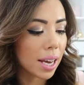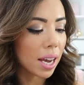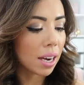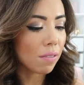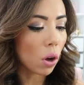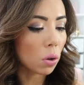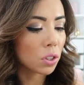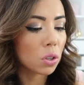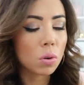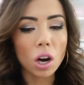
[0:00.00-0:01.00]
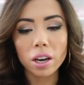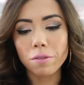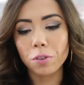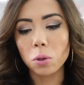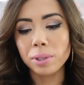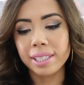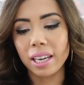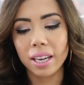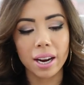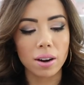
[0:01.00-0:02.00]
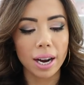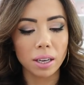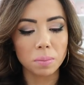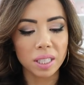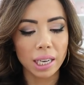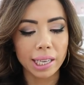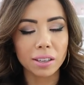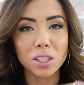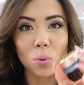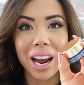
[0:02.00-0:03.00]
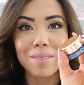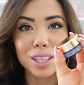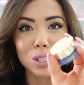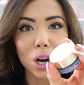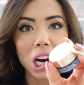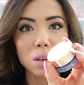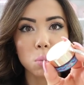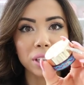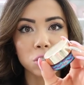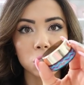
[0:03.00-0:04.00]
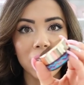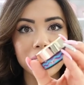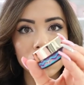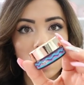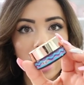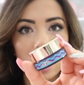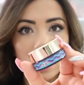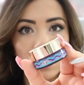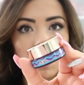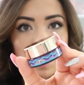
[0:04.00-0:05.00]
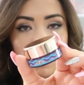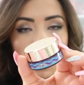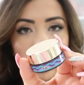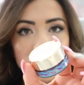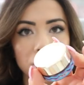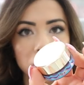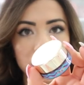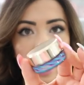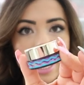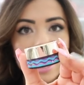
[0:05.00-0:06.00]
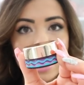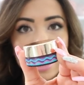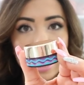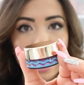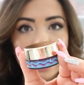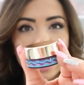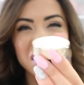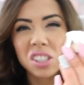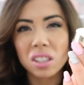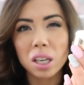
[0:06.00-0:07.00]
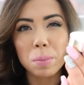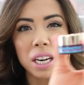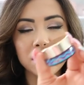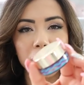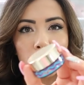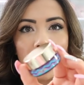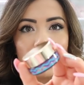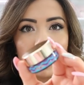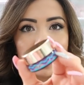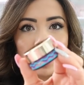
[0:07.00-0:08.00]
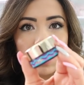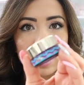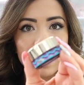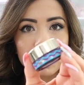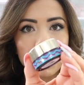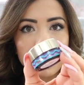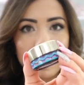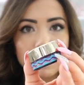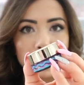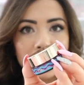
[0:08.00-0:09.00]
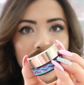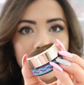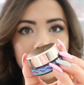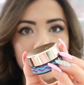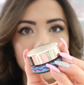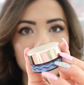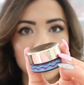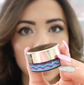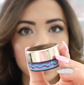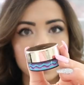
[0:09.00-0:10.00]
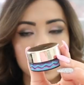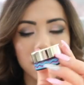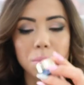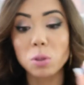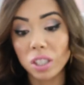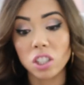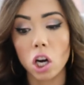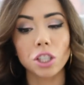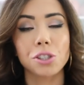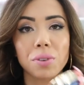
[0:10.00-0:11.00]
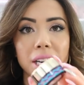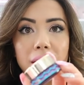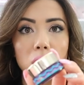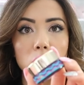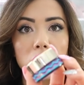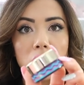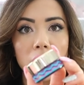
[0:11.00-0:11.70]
then I've also got a few skincare items in here. So I have the Tarte Moisturizer. I got this from Sephora the other day, and I just thought it'd be nice to travel with so I don't have to bring my full sizes of like, I'm using Tatcha right now,